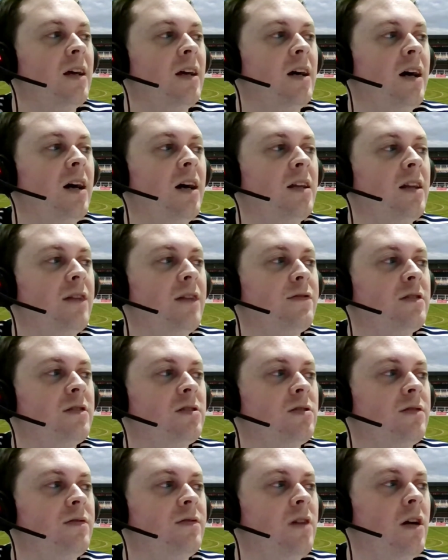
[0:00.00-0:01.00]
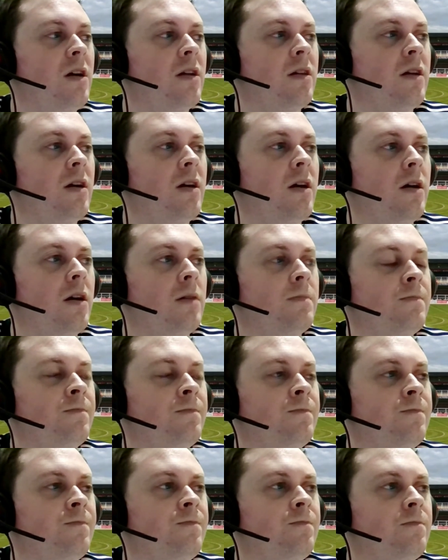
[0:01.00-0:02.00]
I'd love to sort of know the
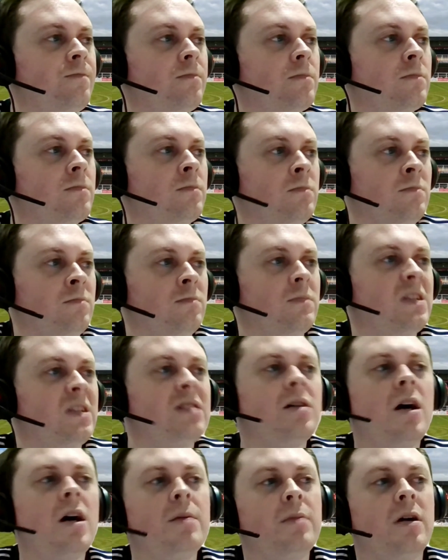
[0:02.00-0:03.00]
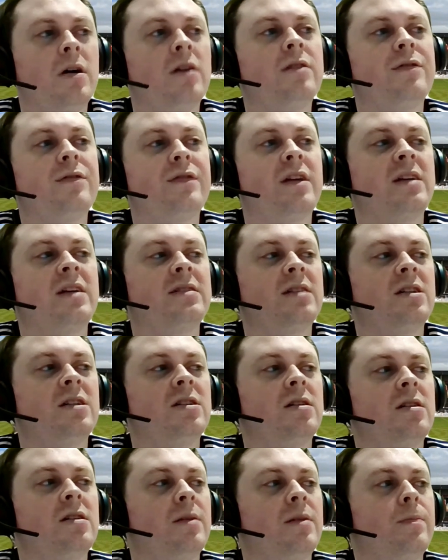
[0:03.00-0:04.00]
timeline of things
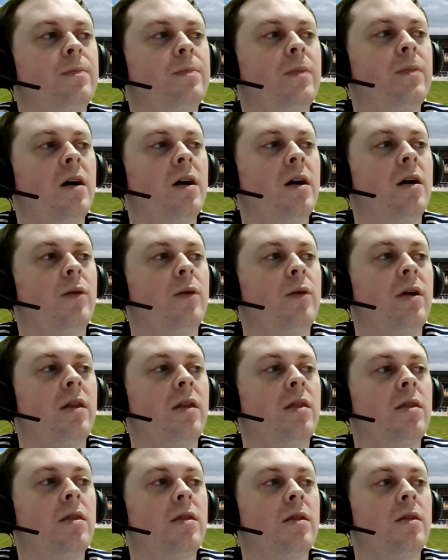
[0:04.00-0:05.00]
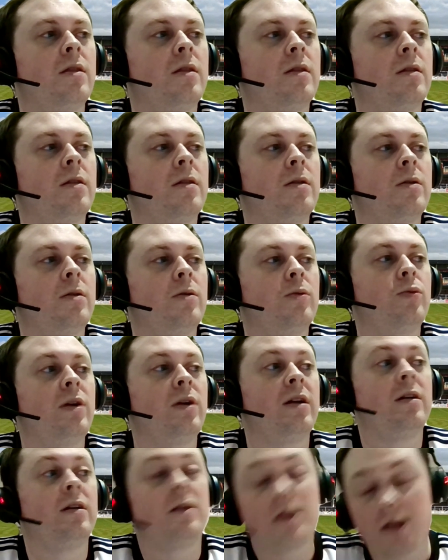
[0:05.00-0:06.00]
actually, with
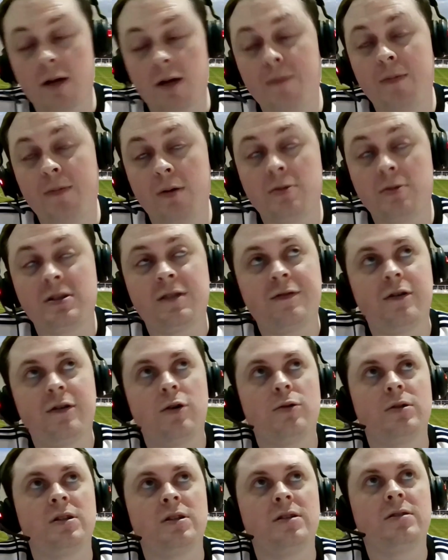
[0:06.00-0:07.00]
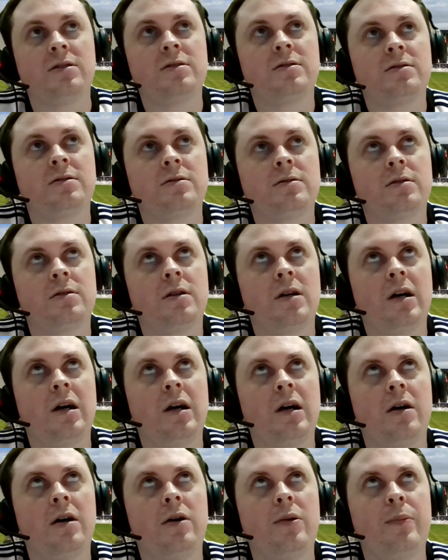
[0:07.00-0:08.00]
when the club obviously folded,
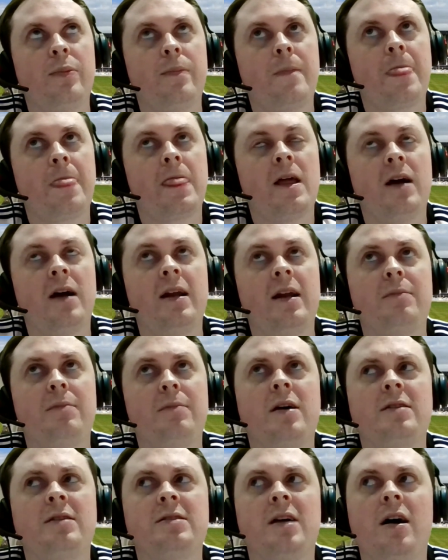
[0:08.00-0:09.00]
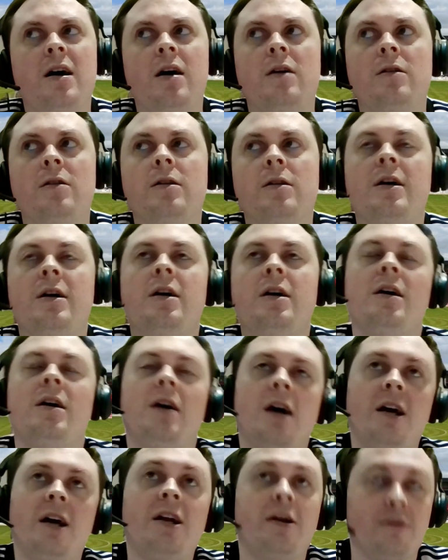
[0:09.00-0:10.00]
and him going to Hull.
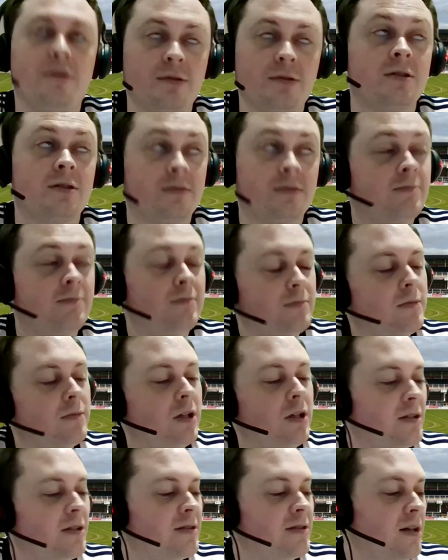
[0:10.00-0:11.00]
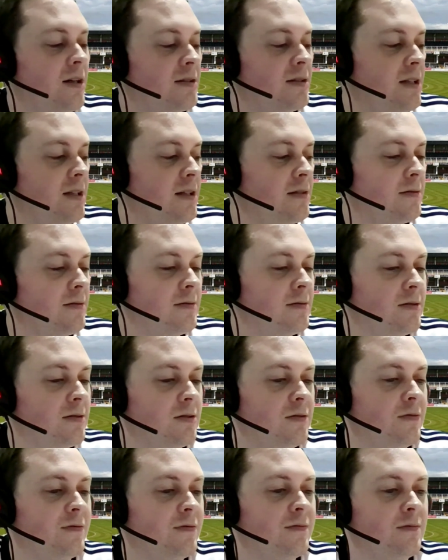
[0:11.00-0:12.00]
I know it was at the start of that
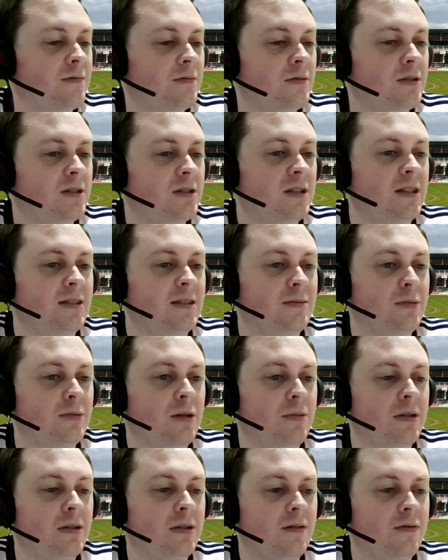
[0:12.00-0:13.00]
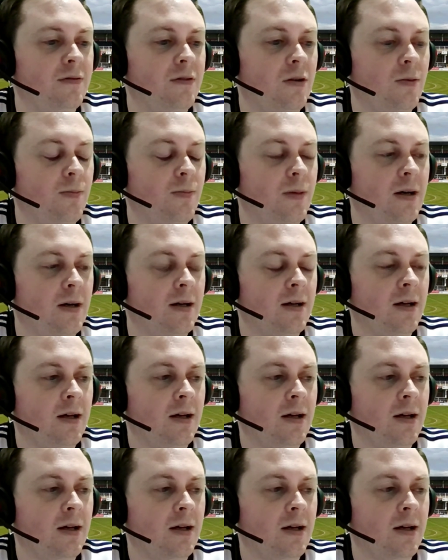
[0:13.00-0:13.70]
sort of season where we did fold, but